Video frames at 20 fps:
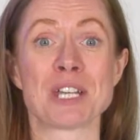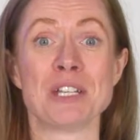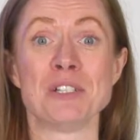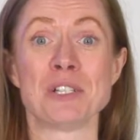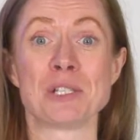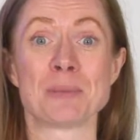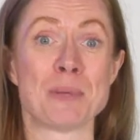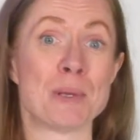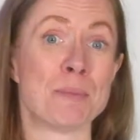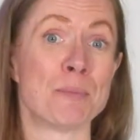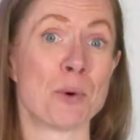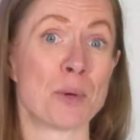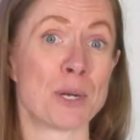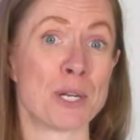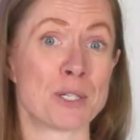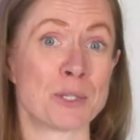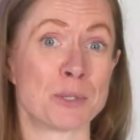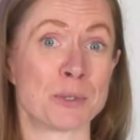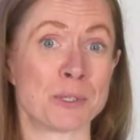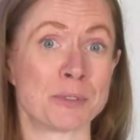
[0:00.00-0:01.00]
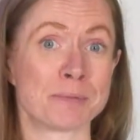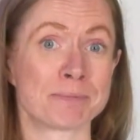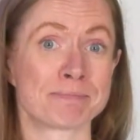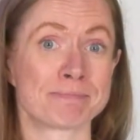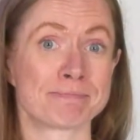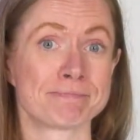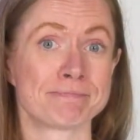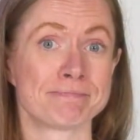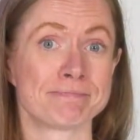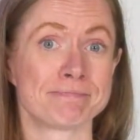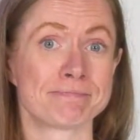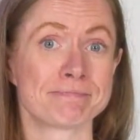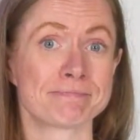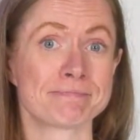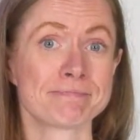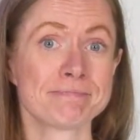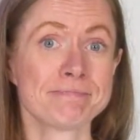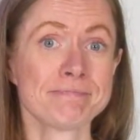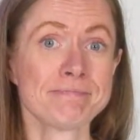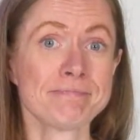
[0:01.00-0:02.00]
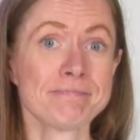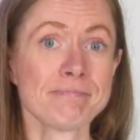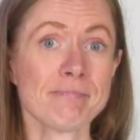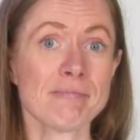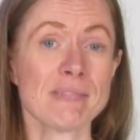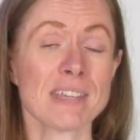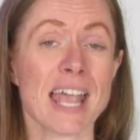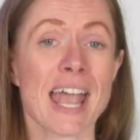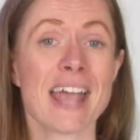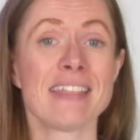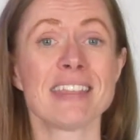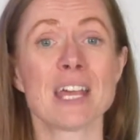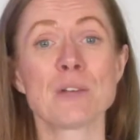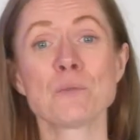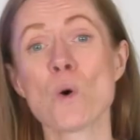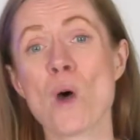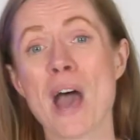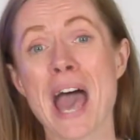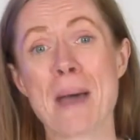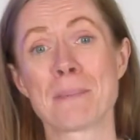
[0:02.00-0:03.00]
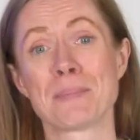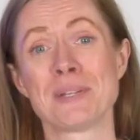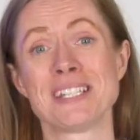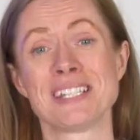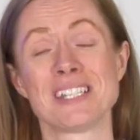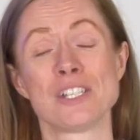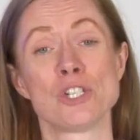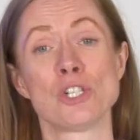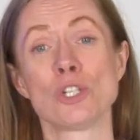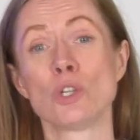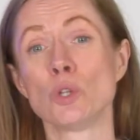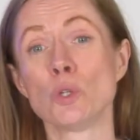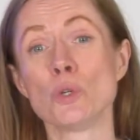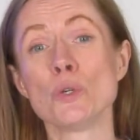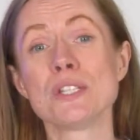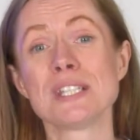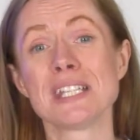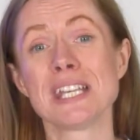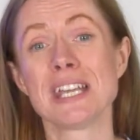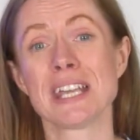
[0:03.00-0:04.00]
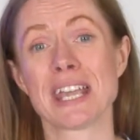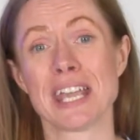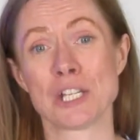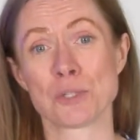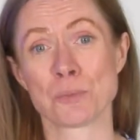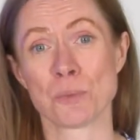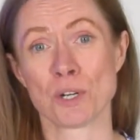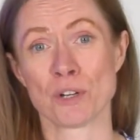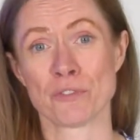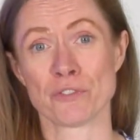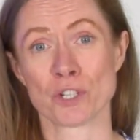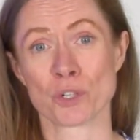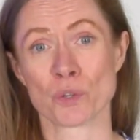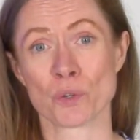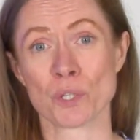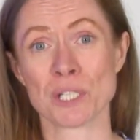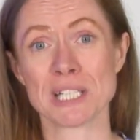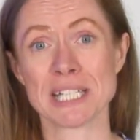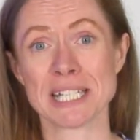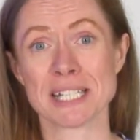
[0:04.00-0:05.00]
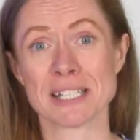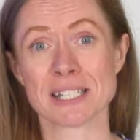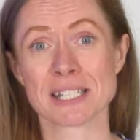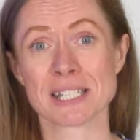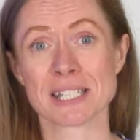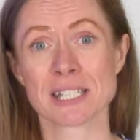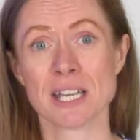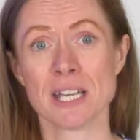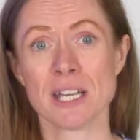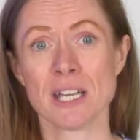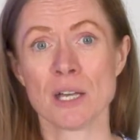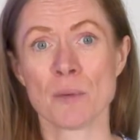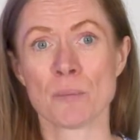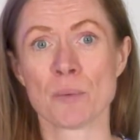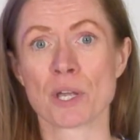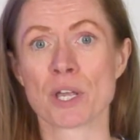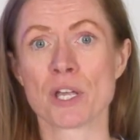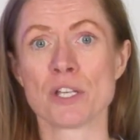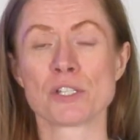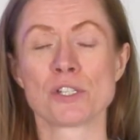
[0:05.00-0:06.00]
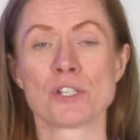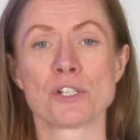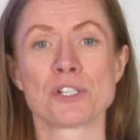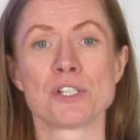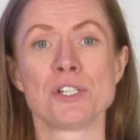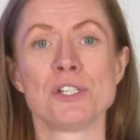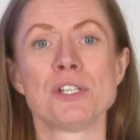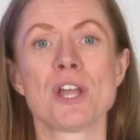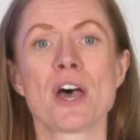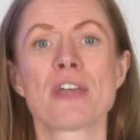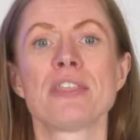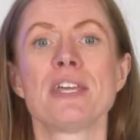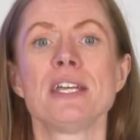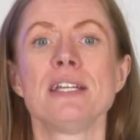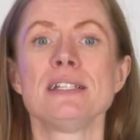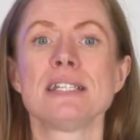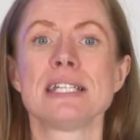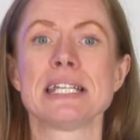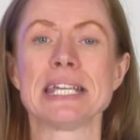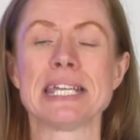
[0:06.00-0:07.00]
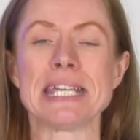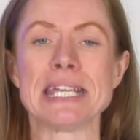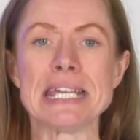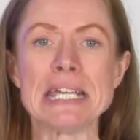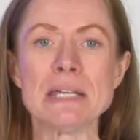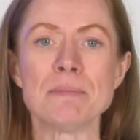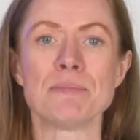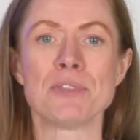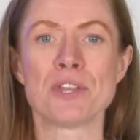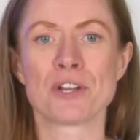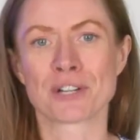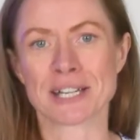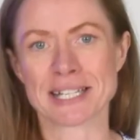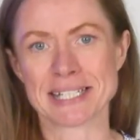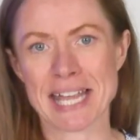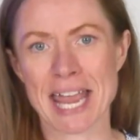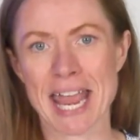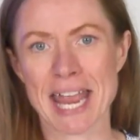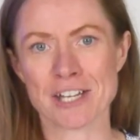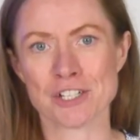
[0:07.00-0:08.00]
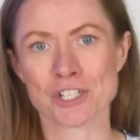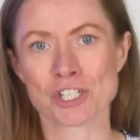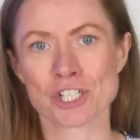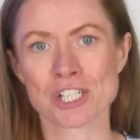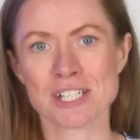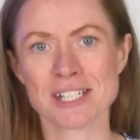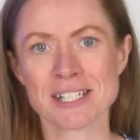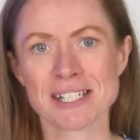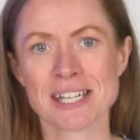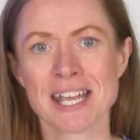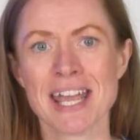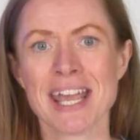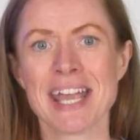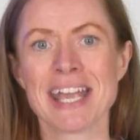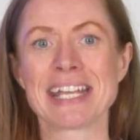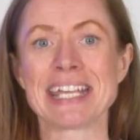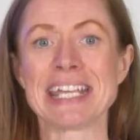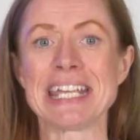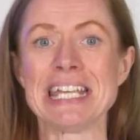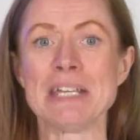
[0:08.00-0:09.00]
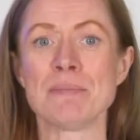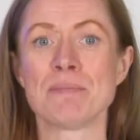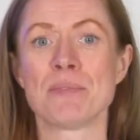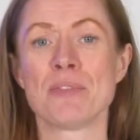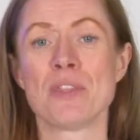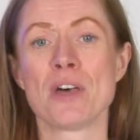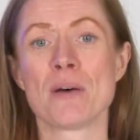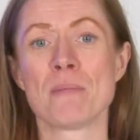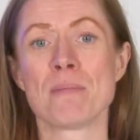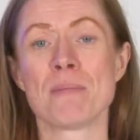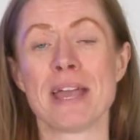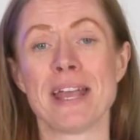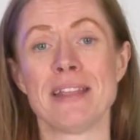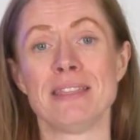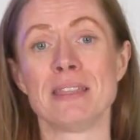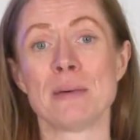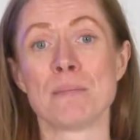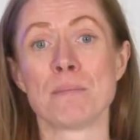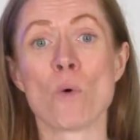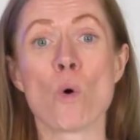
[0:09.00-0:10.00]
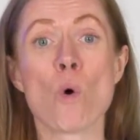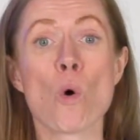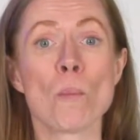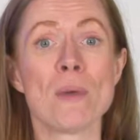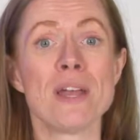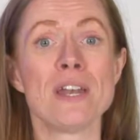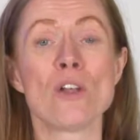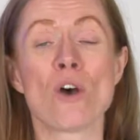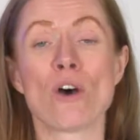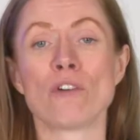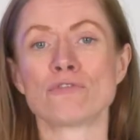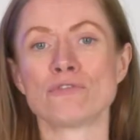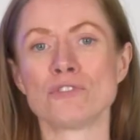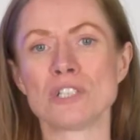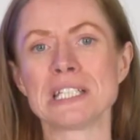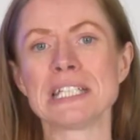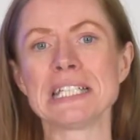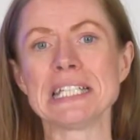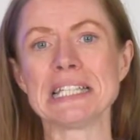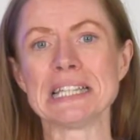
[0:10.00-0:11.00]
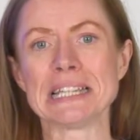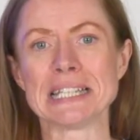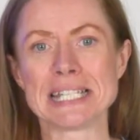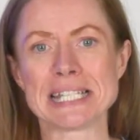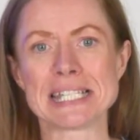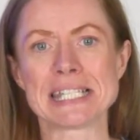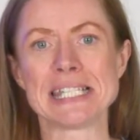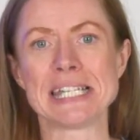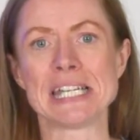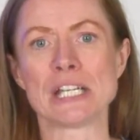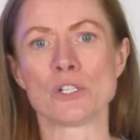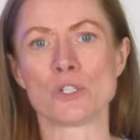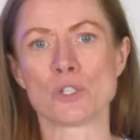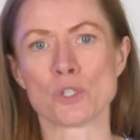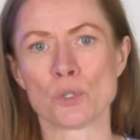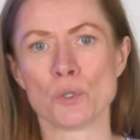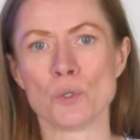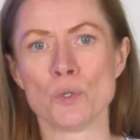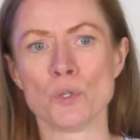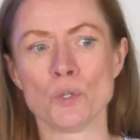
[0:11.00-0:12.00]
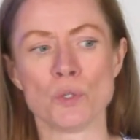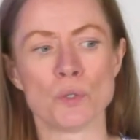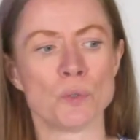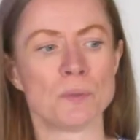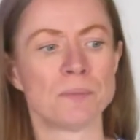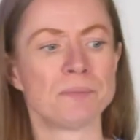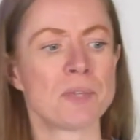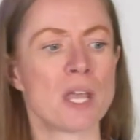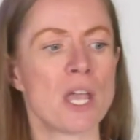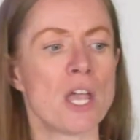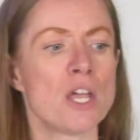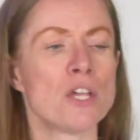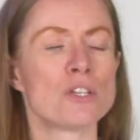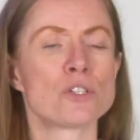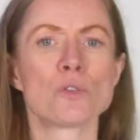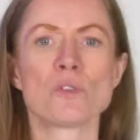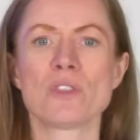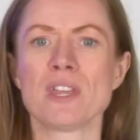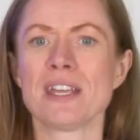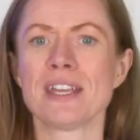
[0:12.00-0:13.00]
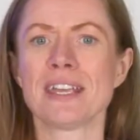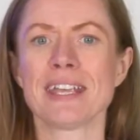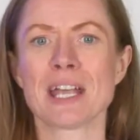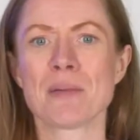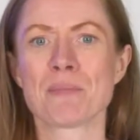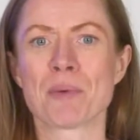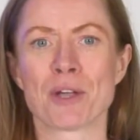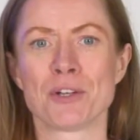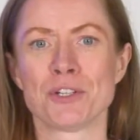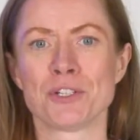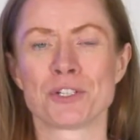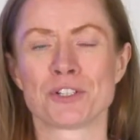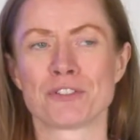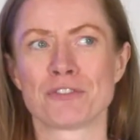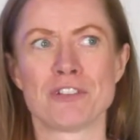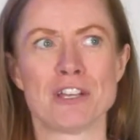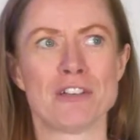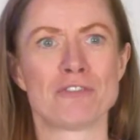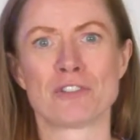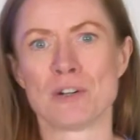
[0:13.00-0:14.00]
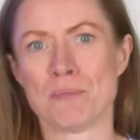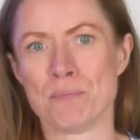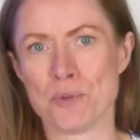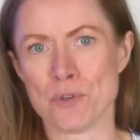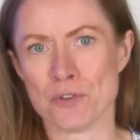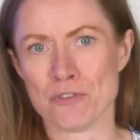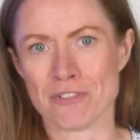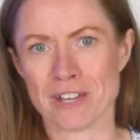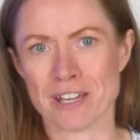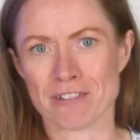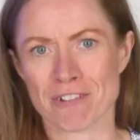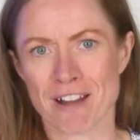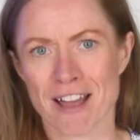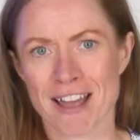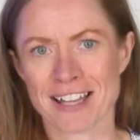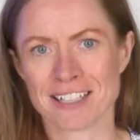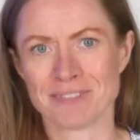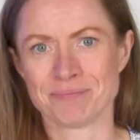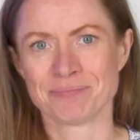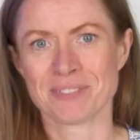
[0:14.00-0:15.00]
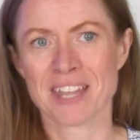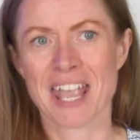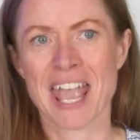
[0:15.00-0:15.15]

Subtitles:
can just be monotone. And then what happens is you lose the engagement of your audience, because there's nothing to keep their attention, keep them in the moment of really listening to you. So thinking about your favorite movie, right?